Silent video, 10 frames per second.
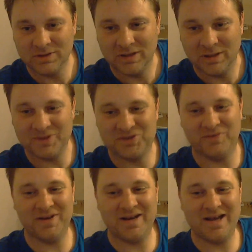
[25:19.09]
I'm a
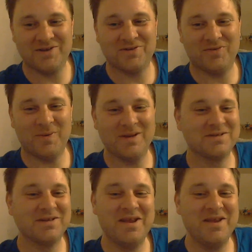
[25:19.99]
Sheffield United, Sheffield
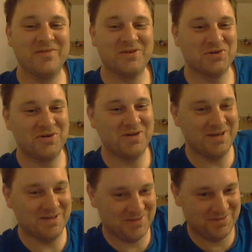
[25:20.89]
Wednesday. Neither, Tony
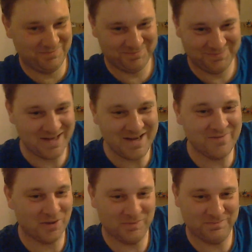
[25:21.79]
Dixon. Neither.